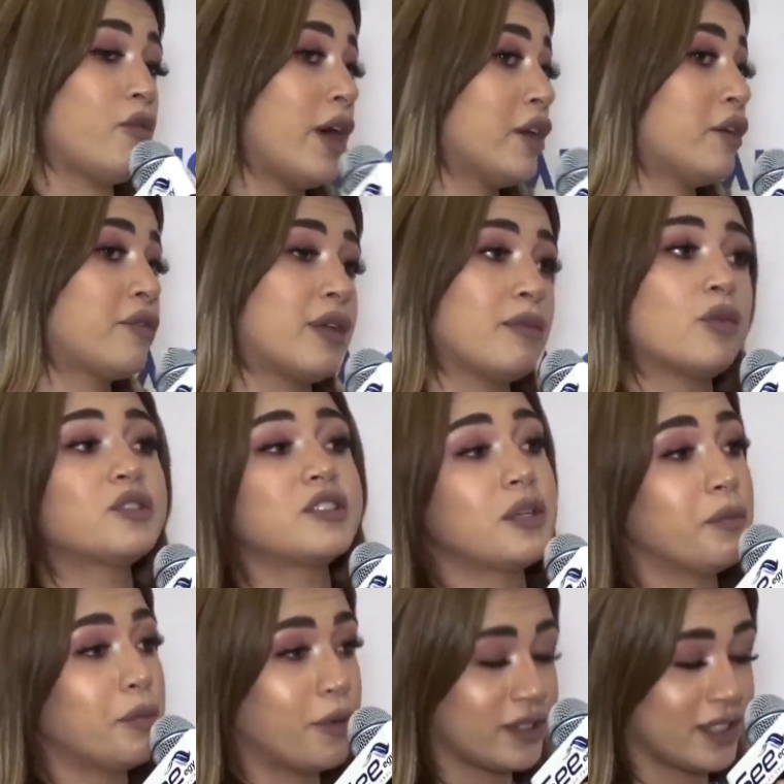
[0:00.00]
one of the most
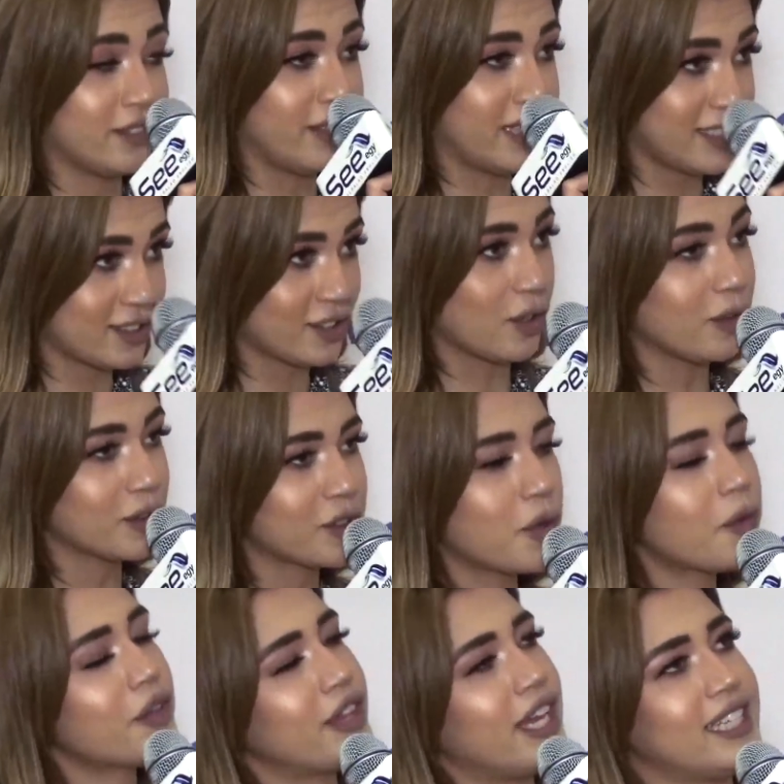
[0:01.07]
important reasons
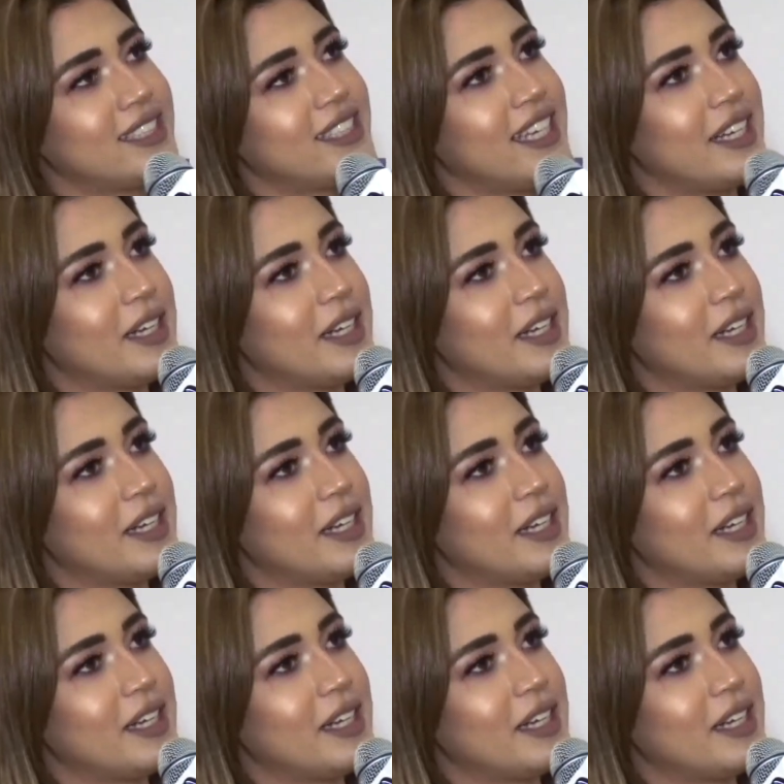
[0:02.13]
also that